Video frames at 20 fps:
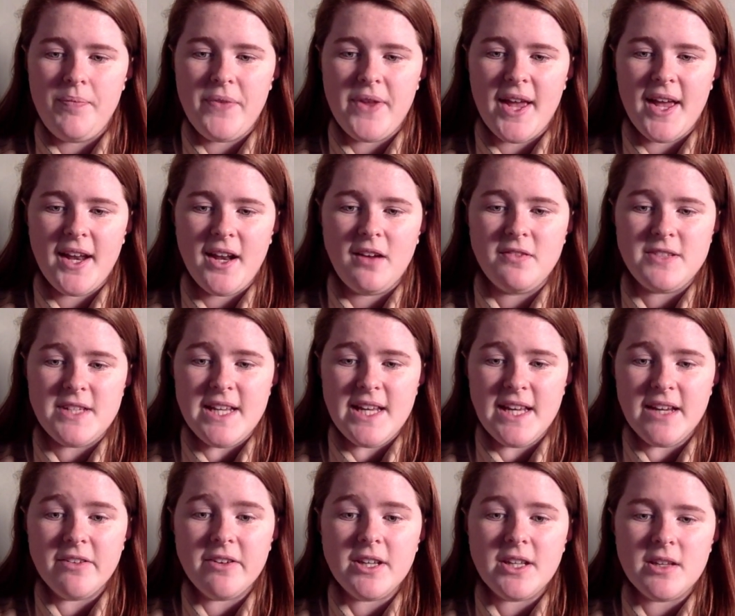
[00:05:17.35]
And after
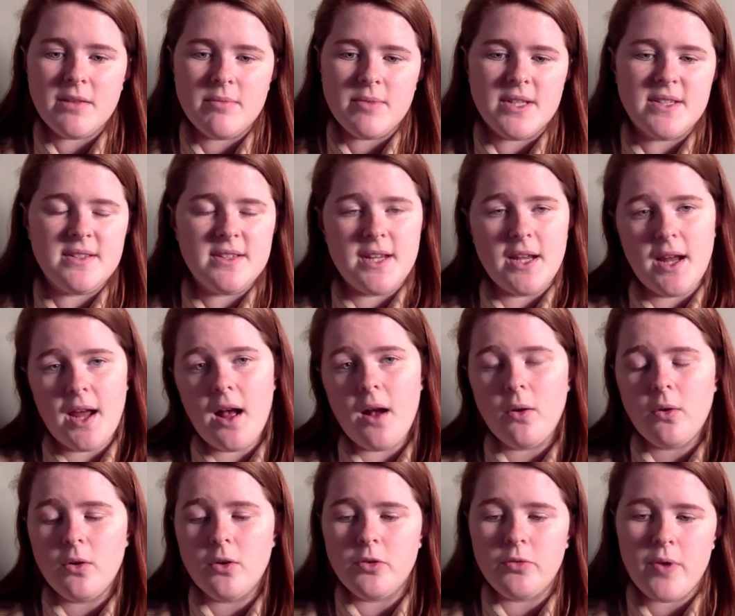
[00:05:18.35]
hearing them and seeing how
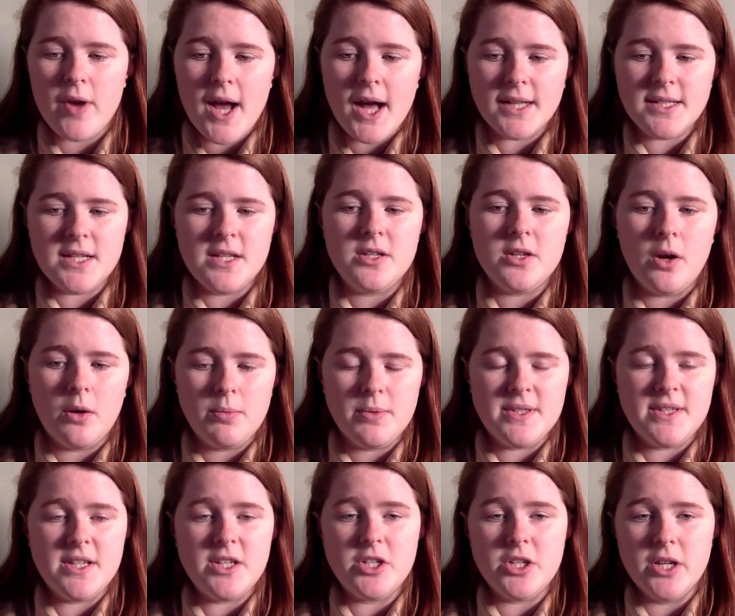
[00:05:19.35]
God reacted to
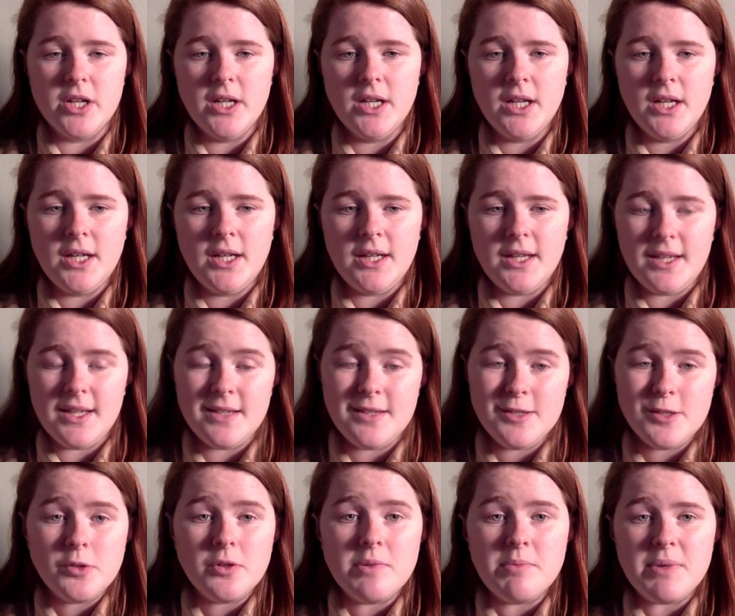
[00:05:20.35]
opposition, he
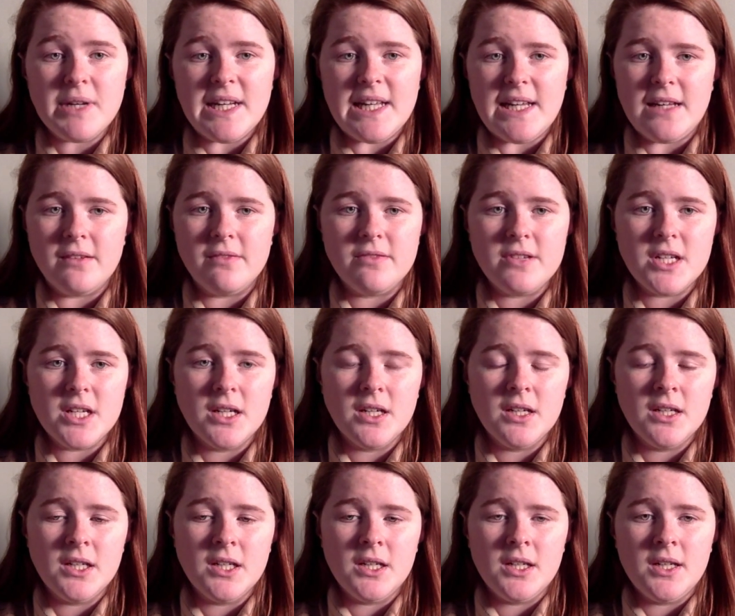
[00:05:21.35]
saw and believed.
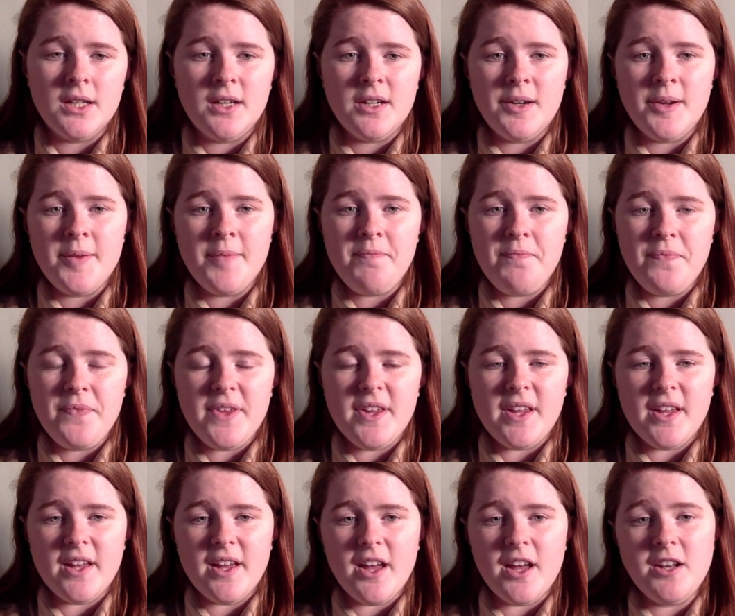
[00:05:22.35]

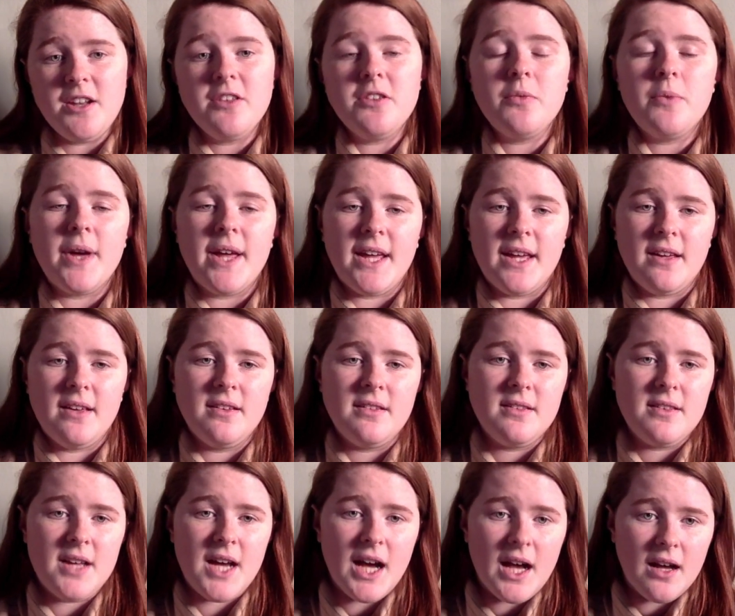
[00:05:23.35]
Another way
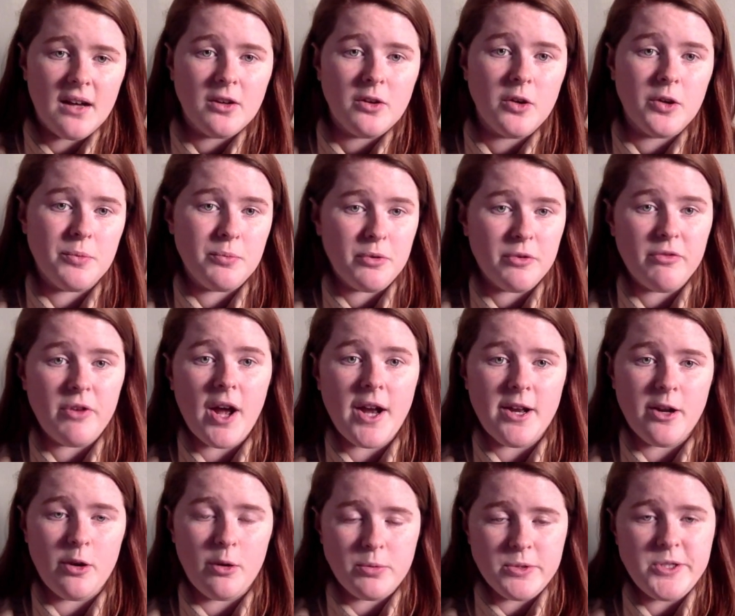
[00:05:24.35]
that God
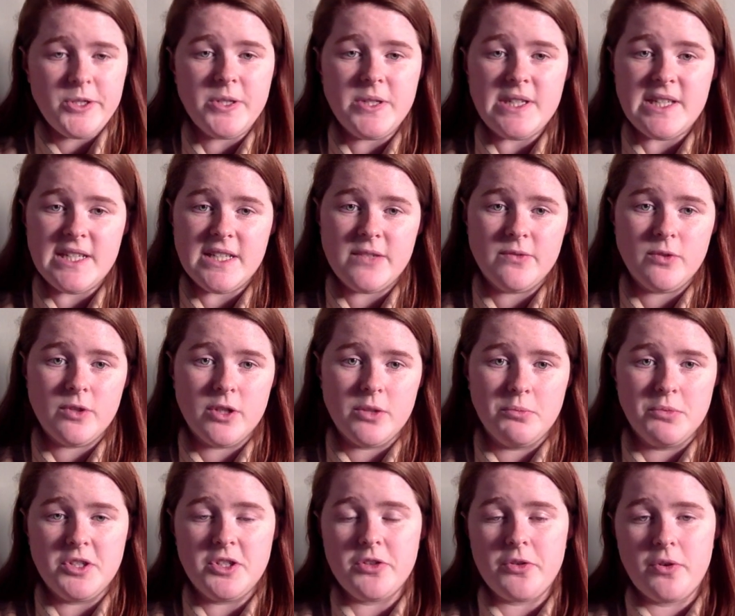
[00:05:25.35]
provided opportunities for them
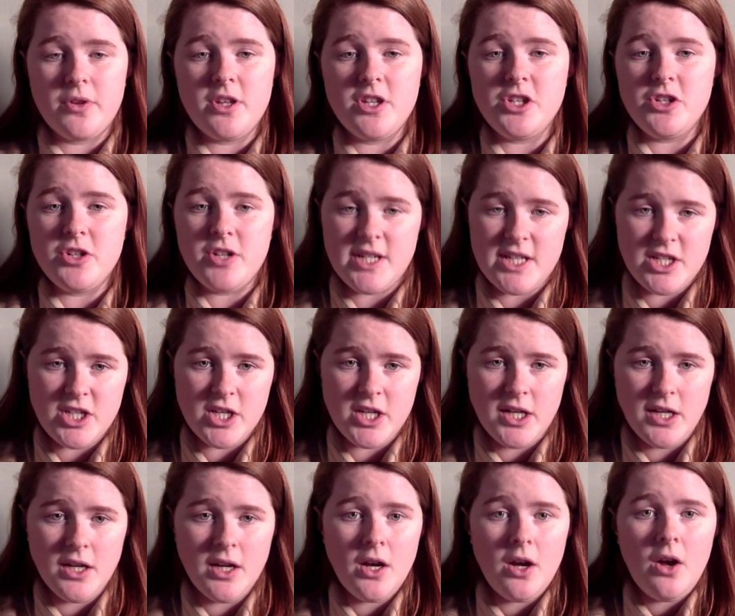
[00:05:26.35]
was through the
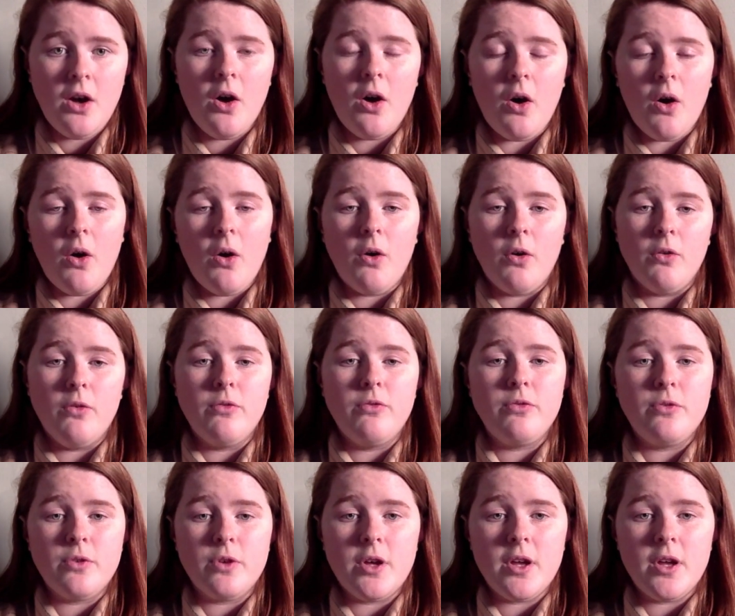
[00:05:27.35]
tradition of